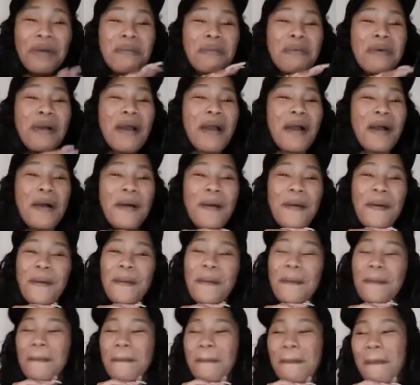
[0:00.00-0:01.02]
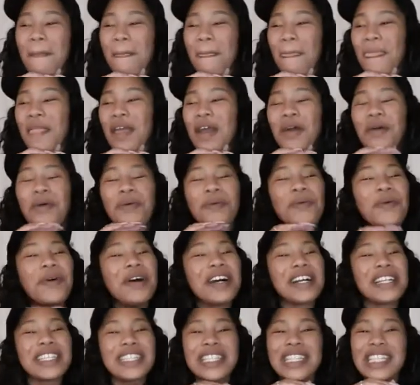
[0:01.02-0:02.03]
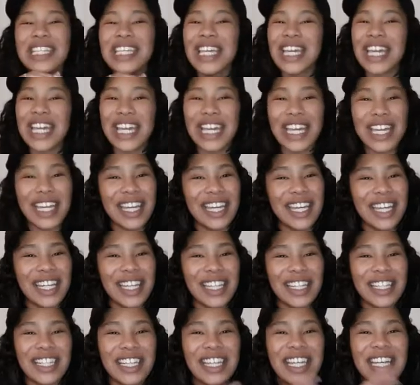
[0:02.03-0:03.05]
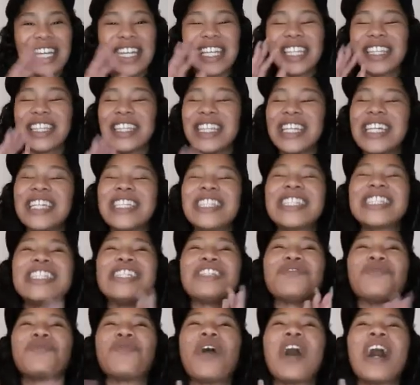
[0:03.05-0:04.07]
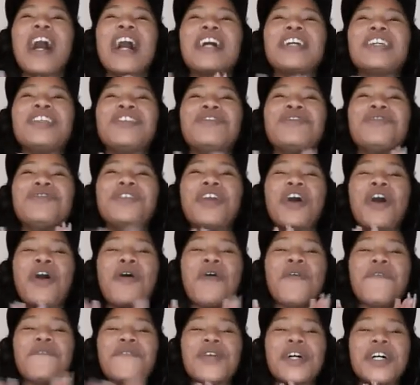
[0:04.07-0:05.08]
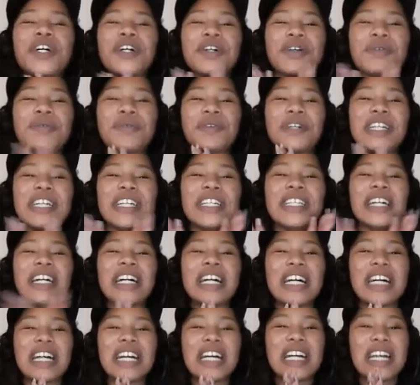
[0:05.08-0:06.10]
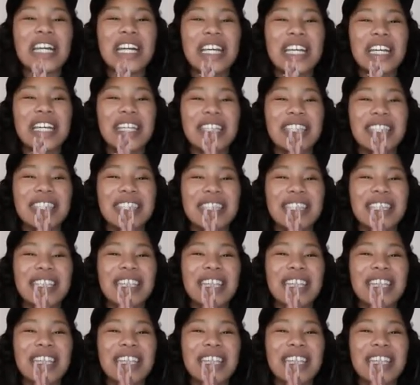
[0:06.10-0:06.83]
Bro, once again, this is why you don't fuck with us.